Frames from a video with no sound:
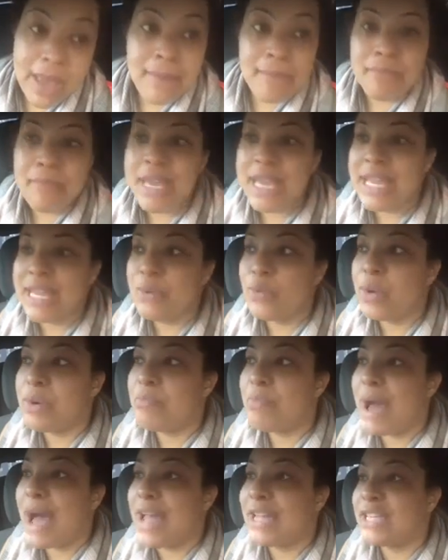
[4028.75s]
Men
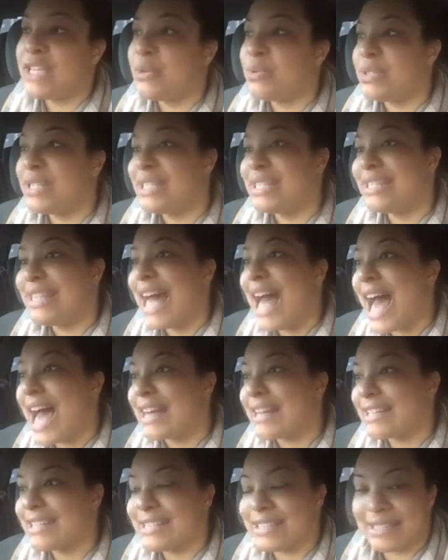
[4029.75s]
would buy you
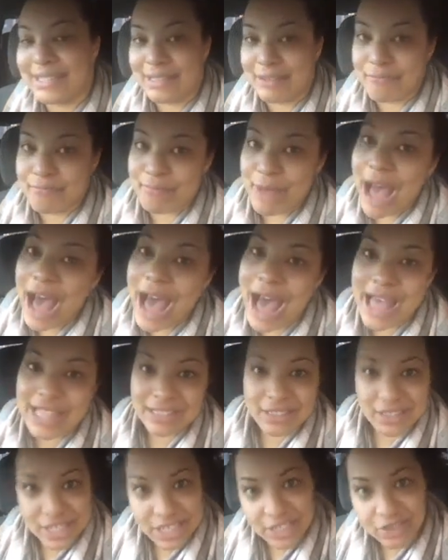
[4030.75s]
stocks and
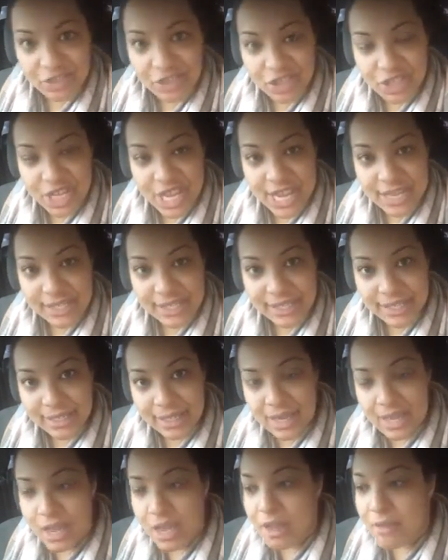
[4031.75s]
bonds and shit.
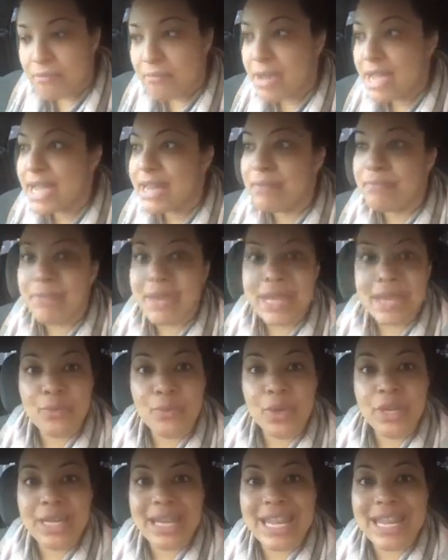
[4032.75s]
Men
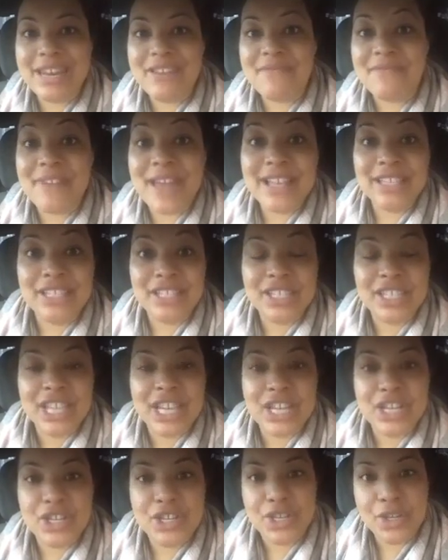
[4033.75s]
would invest
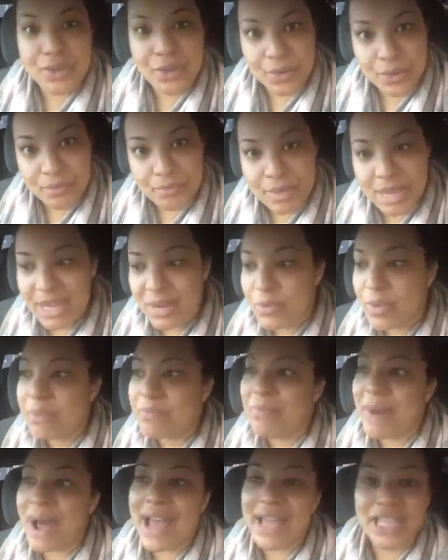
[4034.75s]
in you. Men
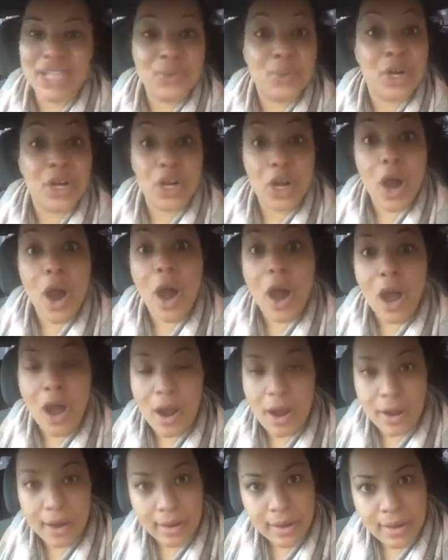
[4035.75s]
would buy you a
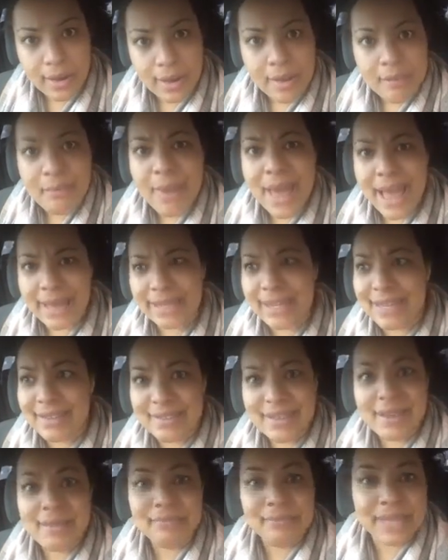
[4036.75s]
car back
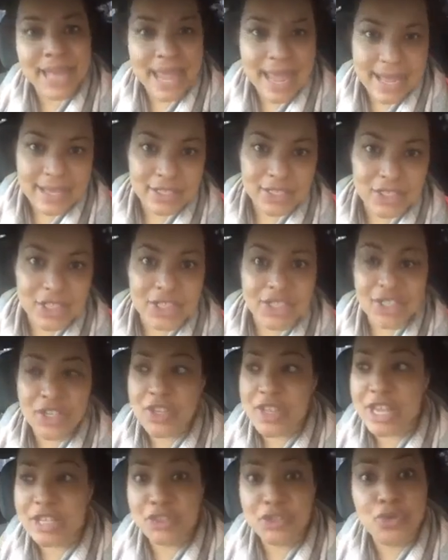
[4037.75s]
in them days
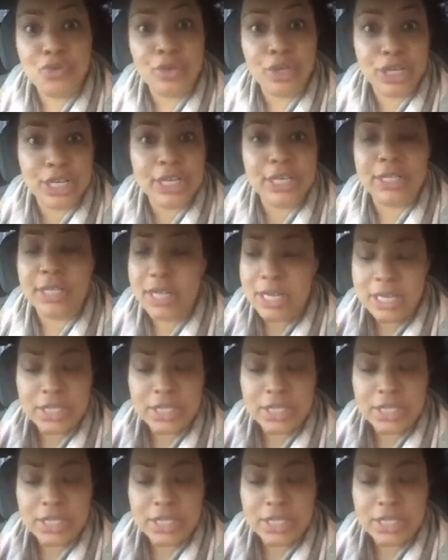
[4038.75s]
so that you could